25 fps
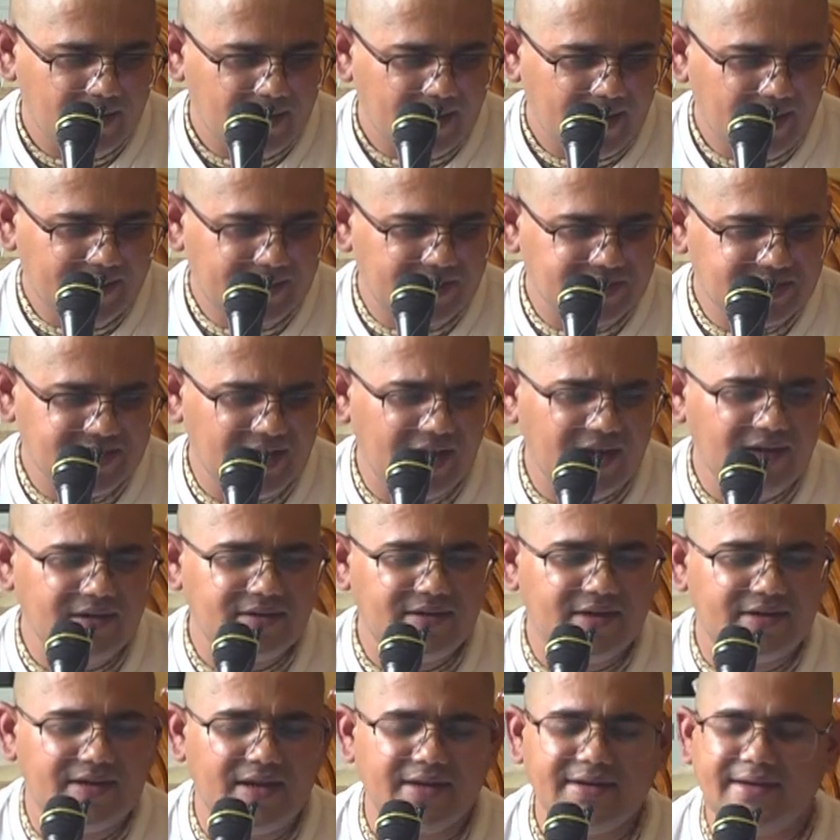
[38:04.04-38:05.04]
And Krishna
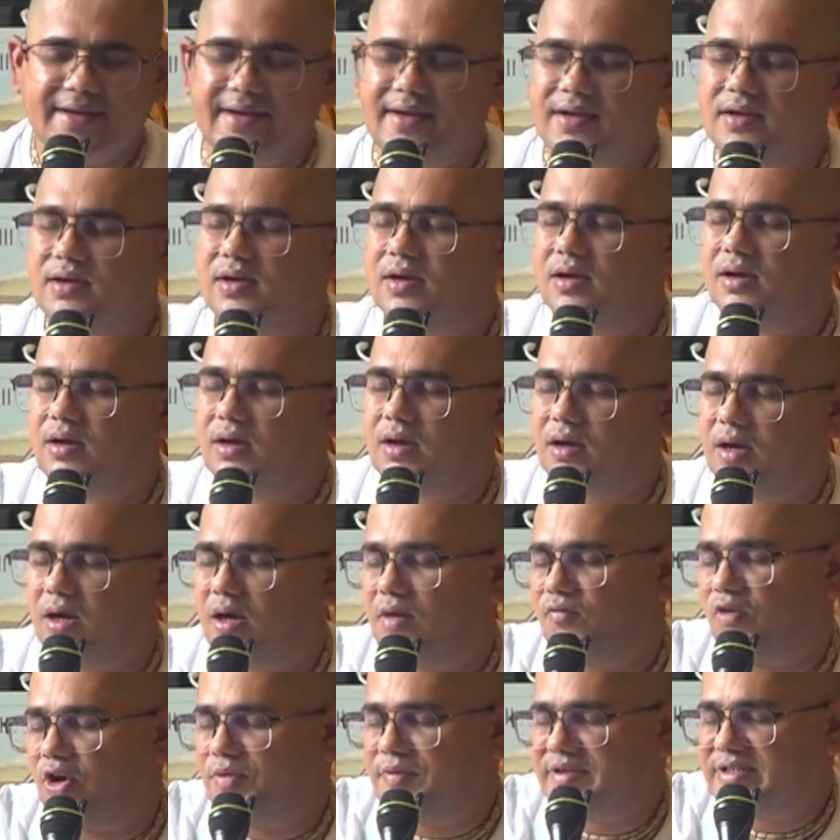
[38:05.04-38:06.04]
didn't,
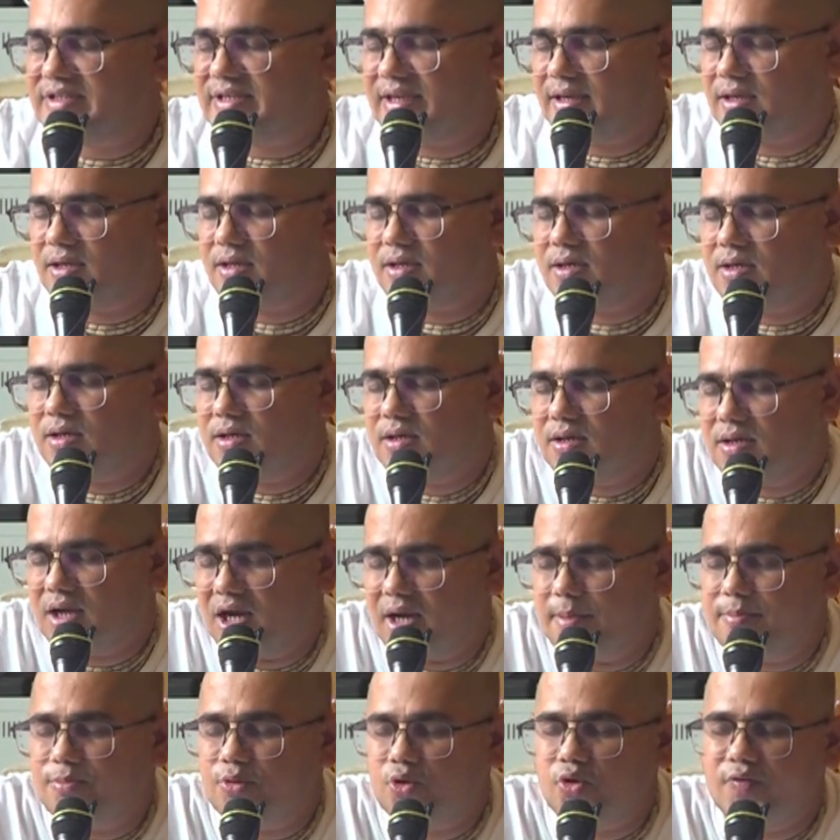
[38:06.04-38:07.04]

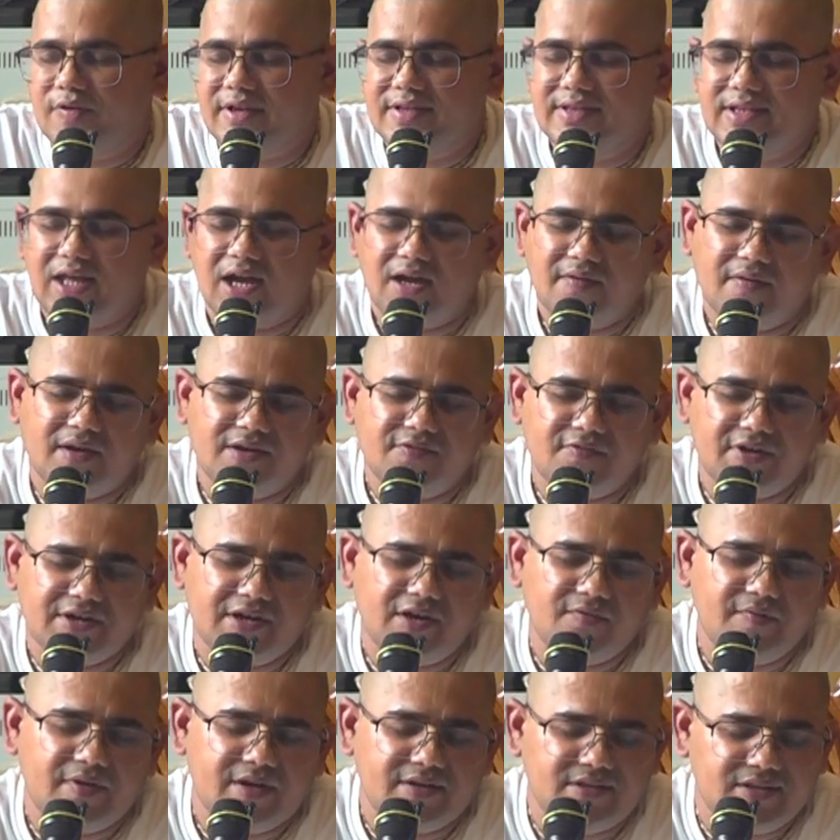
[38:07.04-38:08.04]
come to Vrindavan,
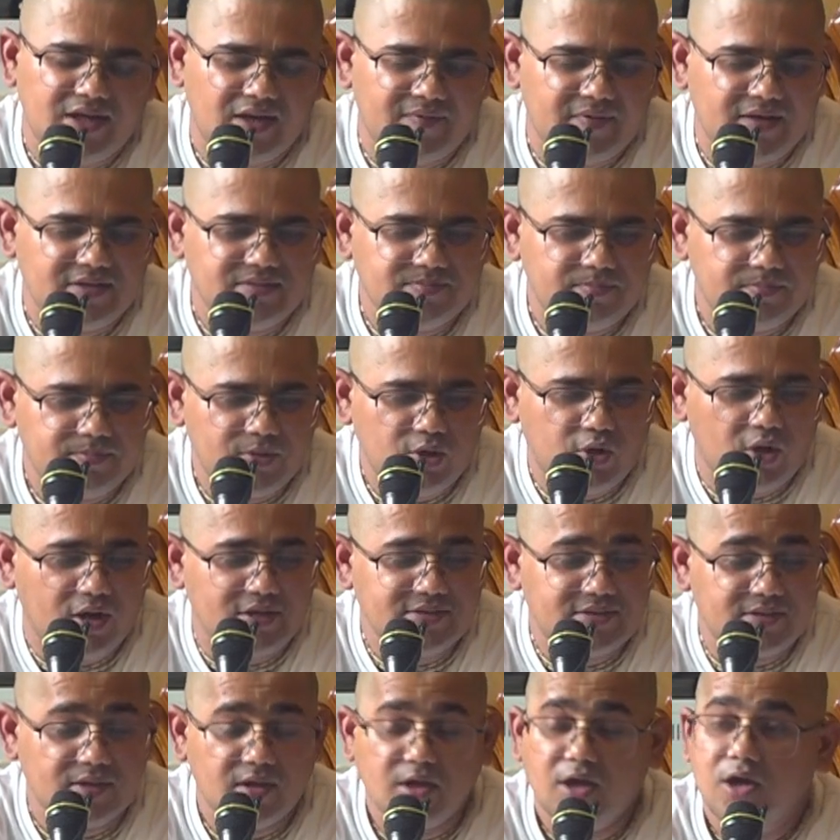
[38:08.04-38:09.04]
return to Vrindavan,
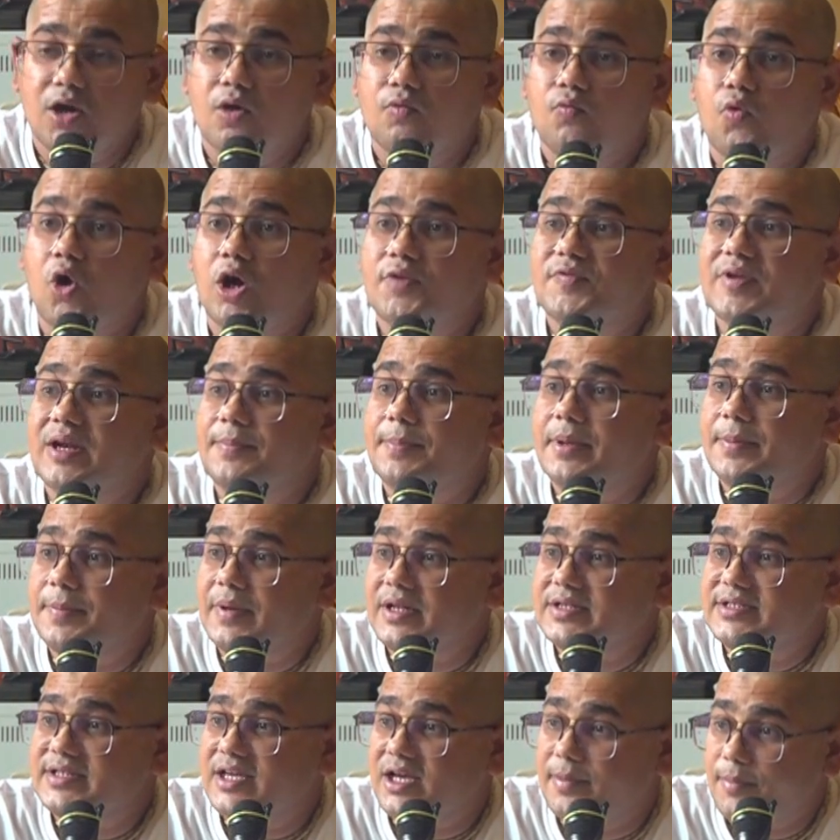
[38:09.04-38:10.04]
because what will
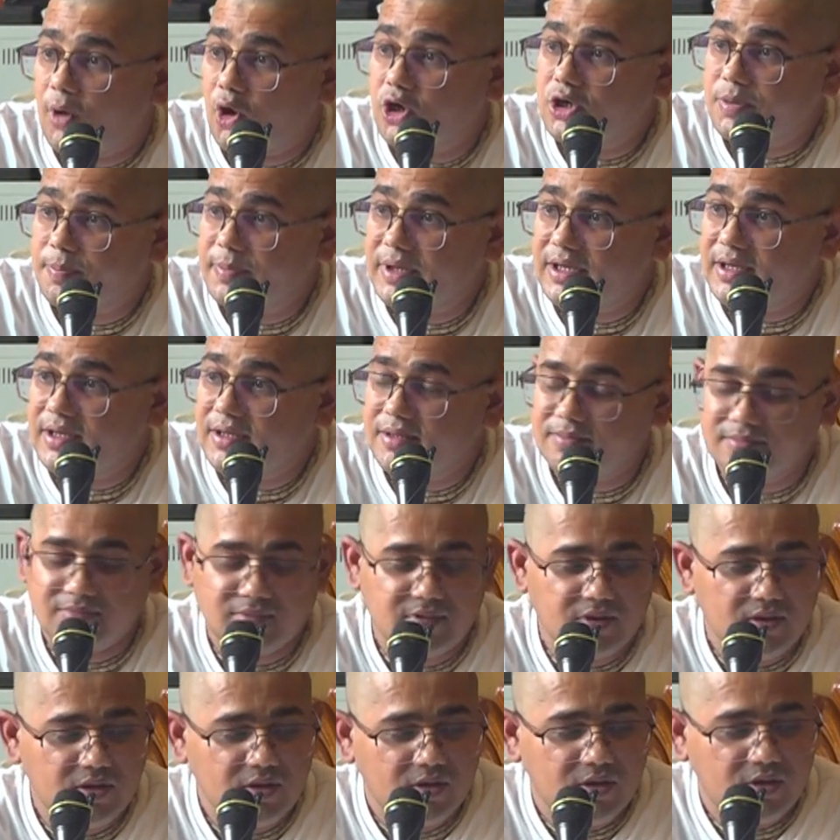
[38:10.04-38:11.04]
people say about me?
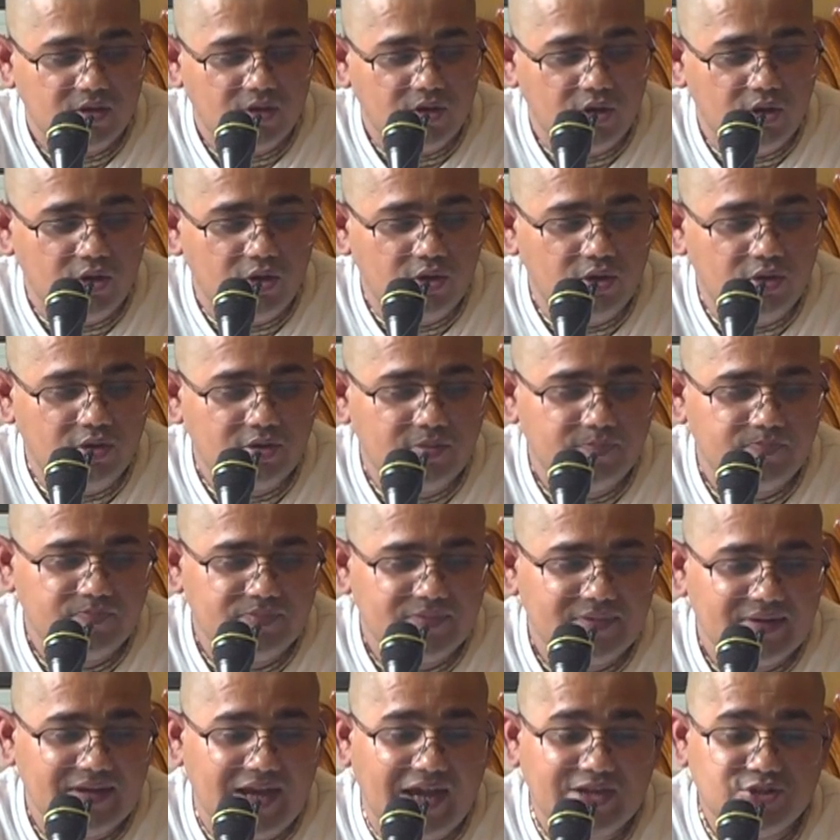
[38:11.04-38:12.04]

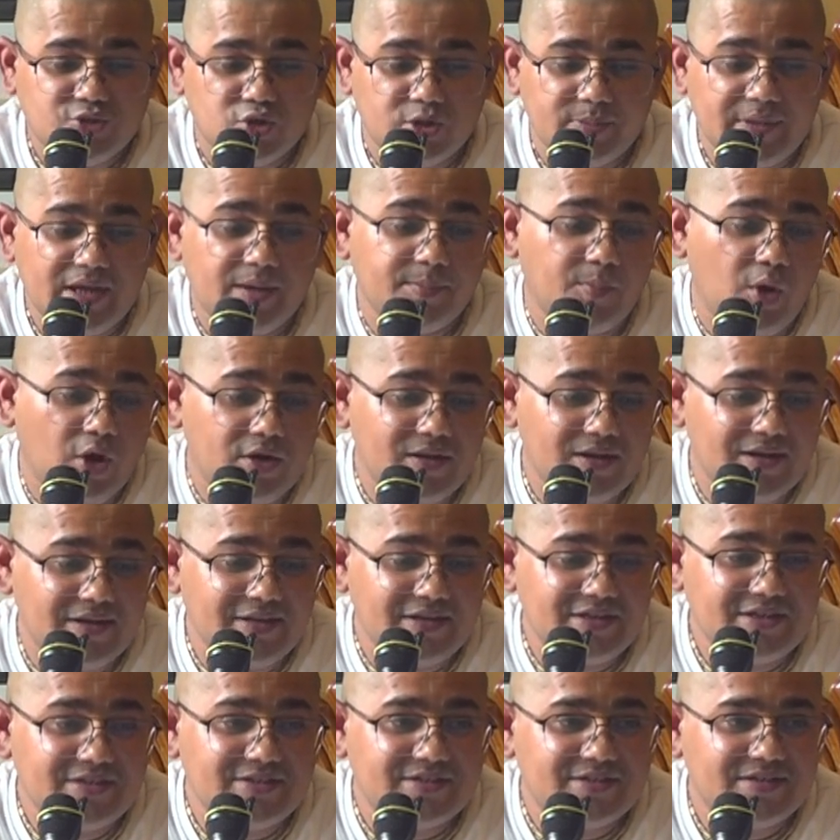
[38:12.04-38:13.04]
Oh, I should be a
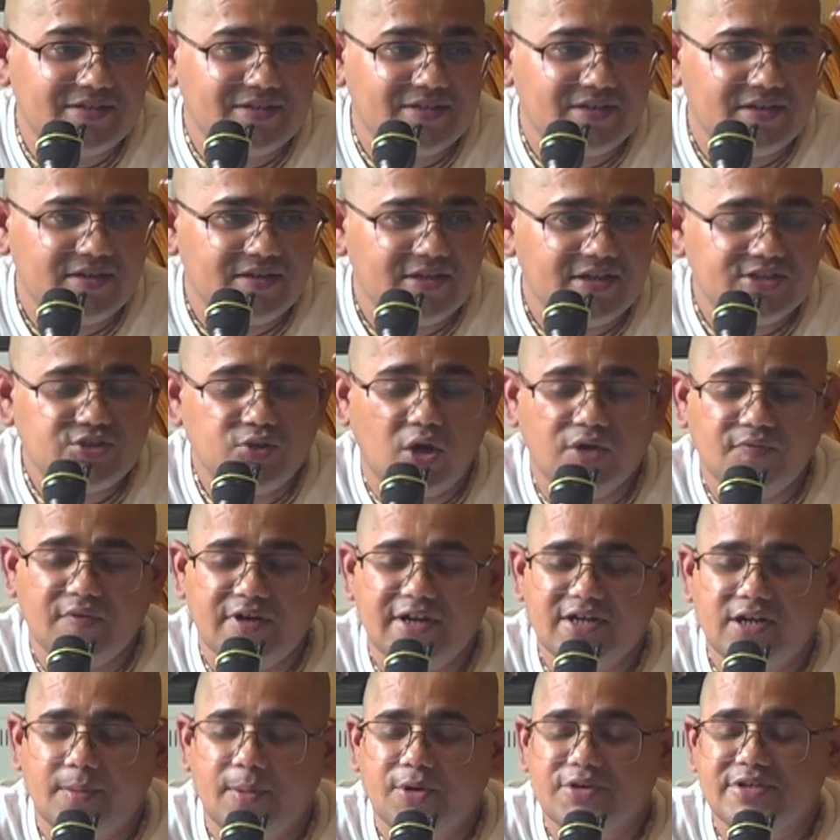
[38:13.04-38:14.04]
moralist. He's not
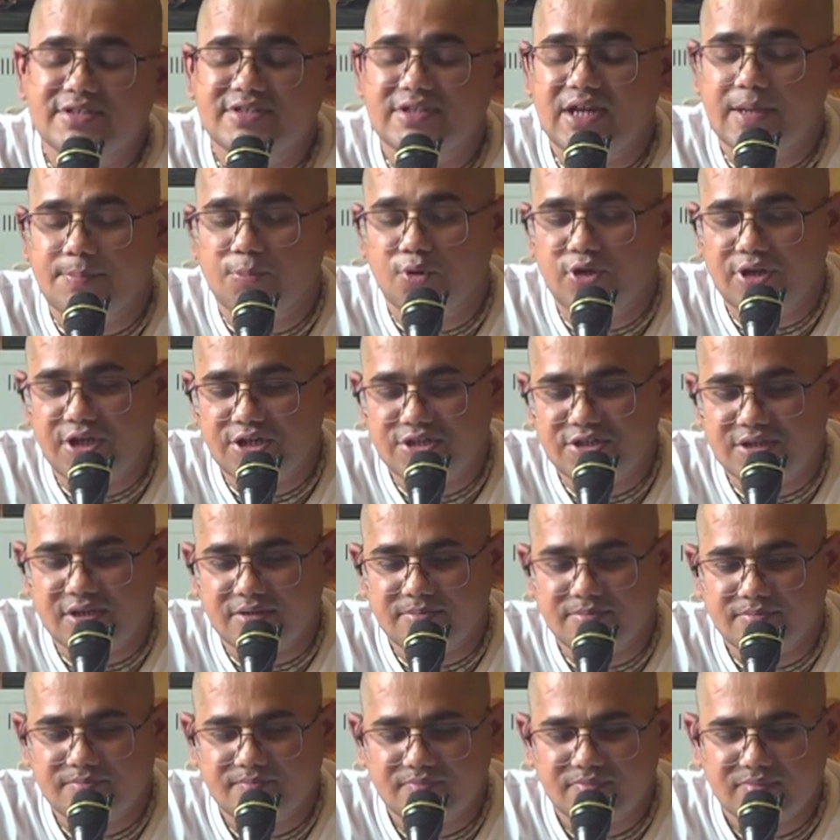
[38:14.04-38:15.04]
worried about his
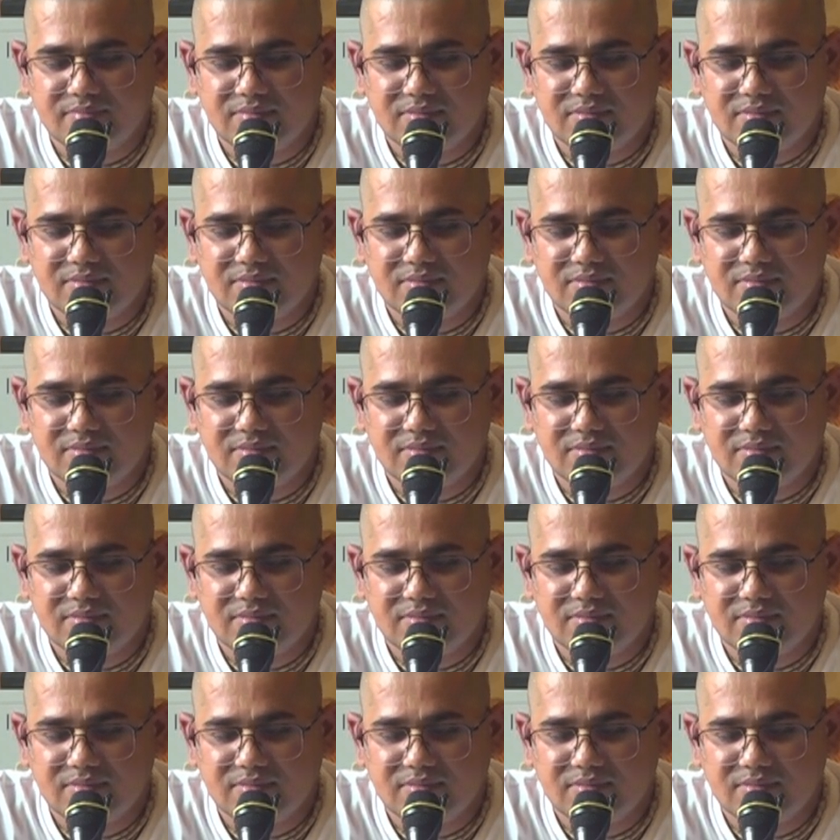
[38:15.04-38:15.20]
reputation.